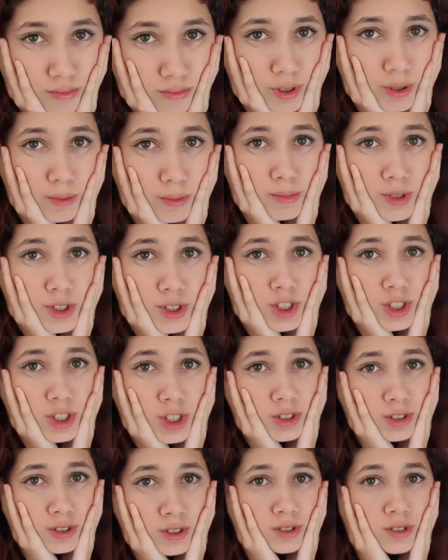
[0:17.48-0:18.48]
My,
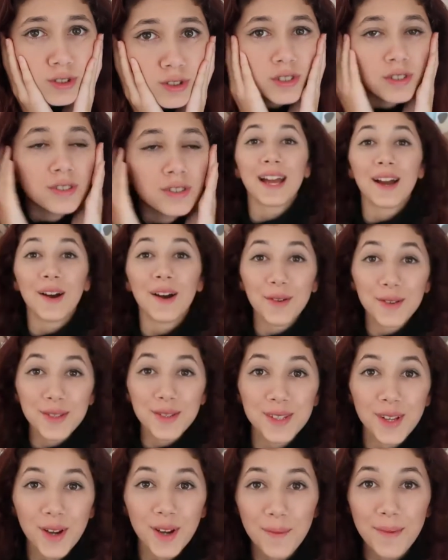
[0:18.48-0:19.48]
channel. Yeah,
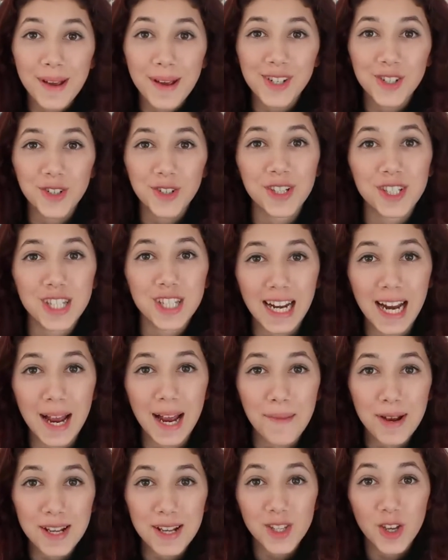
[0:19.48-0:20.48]
also make sure you check
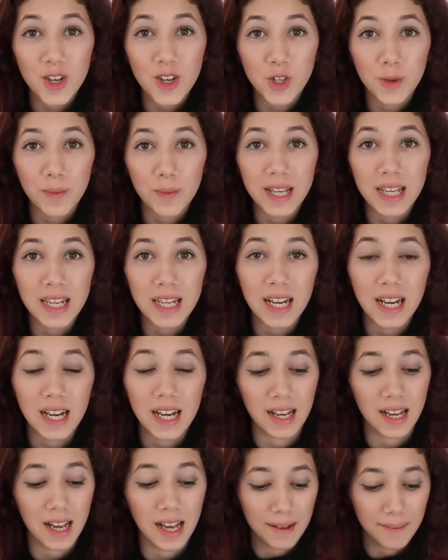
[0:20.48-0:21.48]
out my social
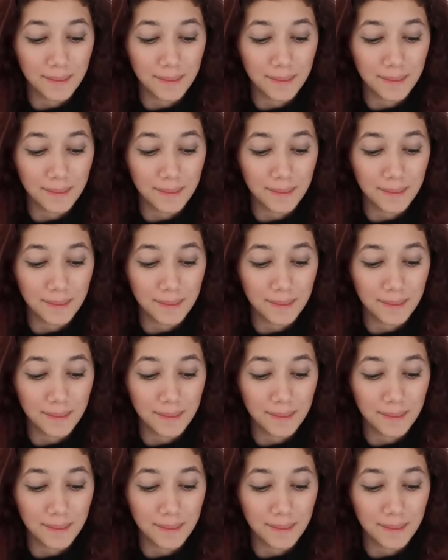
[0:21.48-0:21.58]
media.